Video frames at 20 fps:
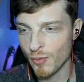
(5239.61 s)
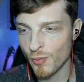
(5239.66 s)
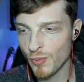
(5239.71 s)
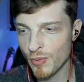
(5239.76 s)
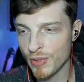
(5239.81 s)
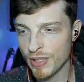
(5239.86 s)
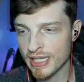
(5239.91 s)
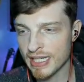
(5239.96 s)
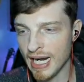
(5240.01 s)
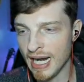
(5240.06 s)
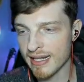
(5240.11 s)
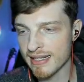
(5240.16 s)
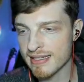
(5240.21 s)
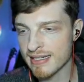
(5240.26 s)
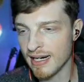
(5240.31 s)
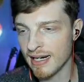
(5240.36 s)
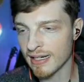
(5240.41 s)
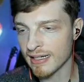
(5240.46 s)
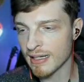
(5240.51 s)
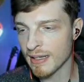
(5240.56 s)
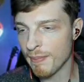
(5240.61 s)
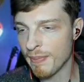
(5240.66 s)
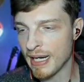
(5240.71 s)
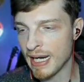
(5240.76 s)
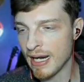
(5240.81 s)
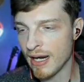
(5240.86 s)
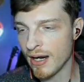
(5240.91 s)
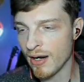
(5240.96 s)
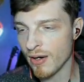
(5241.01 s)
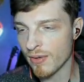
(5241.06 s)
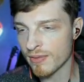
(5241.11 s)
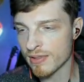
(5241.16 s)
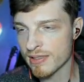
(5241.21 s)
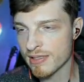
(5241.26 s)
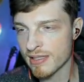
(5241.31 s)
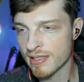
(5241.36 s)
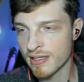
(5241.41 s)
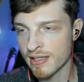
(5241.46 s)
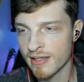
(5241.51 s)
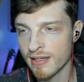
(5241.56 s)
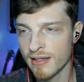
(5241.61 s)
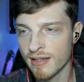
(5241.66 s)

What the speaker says: we got to talk about